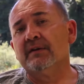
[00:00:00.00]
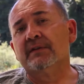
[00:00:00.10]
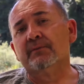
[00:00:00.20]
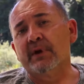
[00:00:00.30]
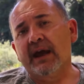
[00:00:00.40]

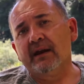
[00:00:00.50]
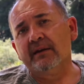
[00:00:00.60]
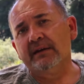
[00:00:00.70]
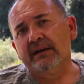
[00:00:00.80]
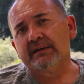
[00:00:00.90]
The
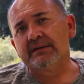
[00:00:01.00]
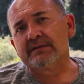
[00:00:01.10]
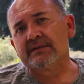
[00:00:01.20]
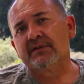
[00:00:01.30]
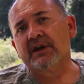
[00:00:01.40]
reality
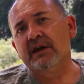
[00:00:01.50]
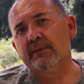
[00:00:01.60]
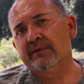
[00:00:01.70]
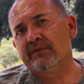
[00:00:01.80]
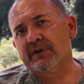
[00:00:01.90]
is the
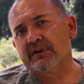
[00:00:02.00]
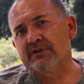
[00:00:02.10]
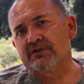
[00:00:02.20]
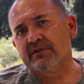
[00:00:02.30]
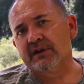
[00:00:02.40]
kiwi fruit
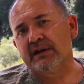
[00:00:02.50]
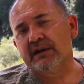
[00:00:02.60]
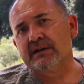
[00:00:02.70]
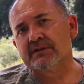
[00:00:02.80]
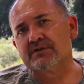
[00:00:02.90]
industry
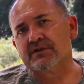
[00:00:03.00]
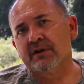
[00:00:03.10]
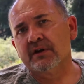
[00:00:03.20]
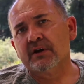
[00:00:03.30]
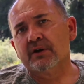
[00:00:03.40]
is
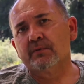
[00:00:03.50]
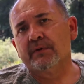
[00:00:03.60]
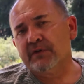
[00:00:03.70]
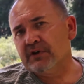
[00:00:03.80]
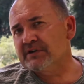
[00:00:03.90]

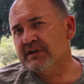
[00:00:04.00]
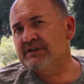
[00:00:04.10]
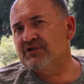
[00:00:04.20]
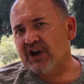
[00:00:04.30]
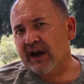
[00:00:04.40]

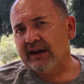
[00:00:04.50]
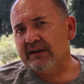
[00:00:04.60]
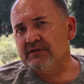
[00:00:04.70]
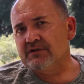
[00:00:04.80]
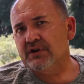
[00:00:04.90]
refusing
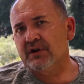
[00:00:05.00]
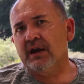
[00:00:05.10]
change.